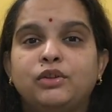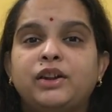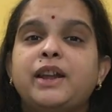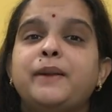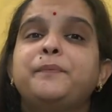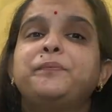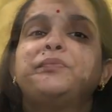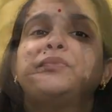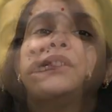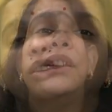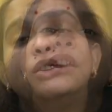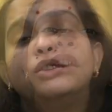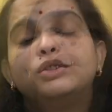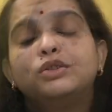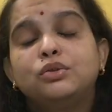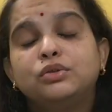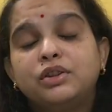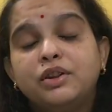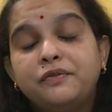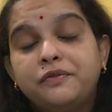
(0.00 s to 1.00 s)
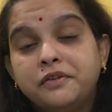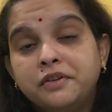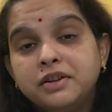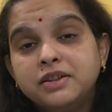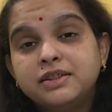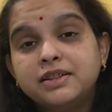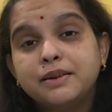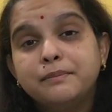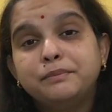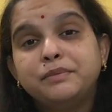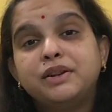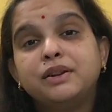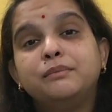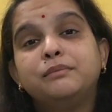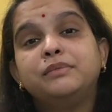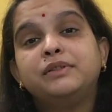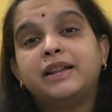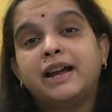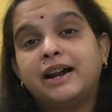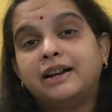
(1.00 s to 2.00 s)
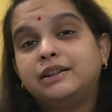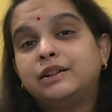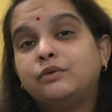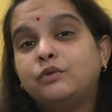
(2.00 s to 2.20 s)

Okay, so the first symptom that